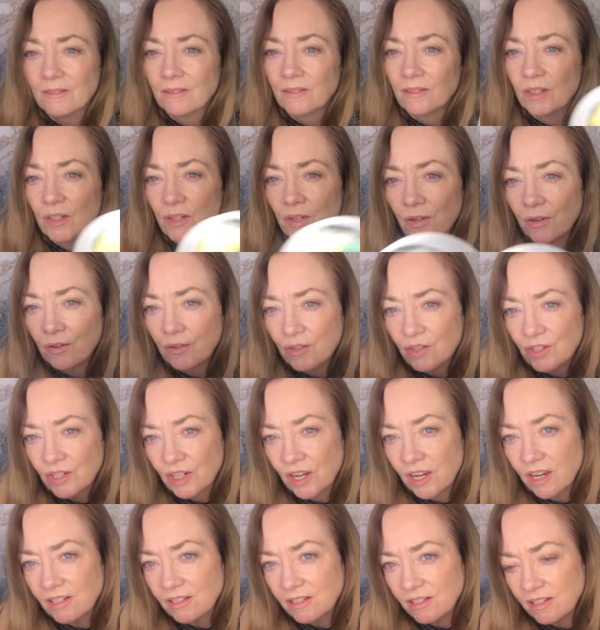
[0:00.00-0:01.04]
you know, the
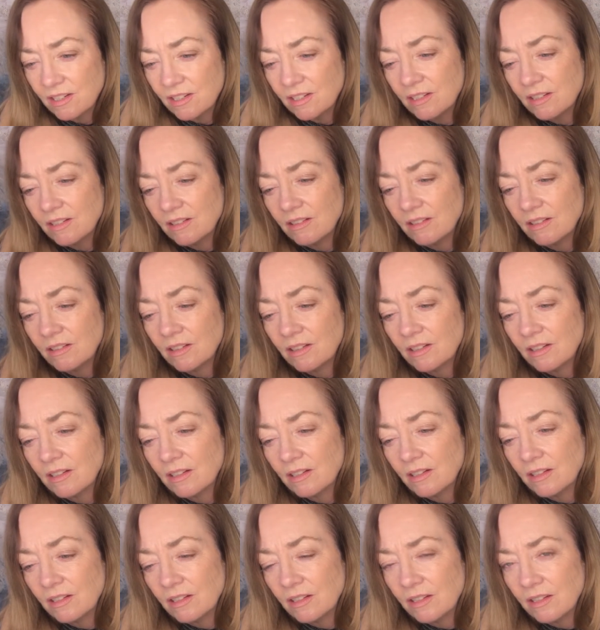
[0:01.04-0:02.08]
Shakti,
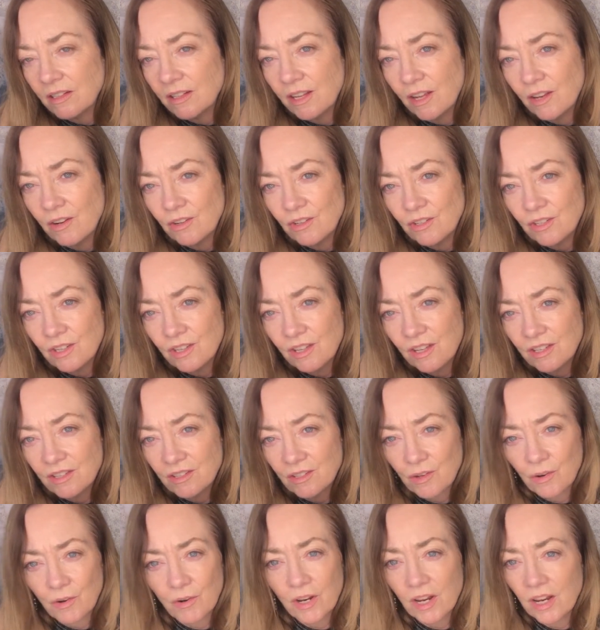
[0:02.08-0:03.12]
the energy that's
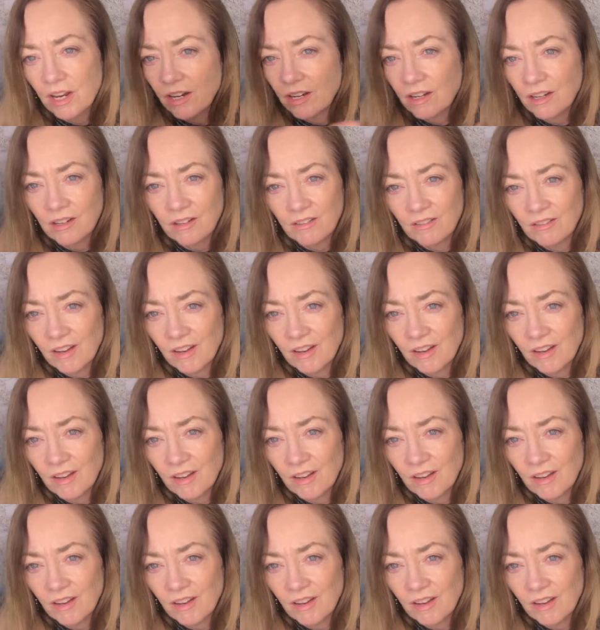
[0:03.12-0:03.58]
created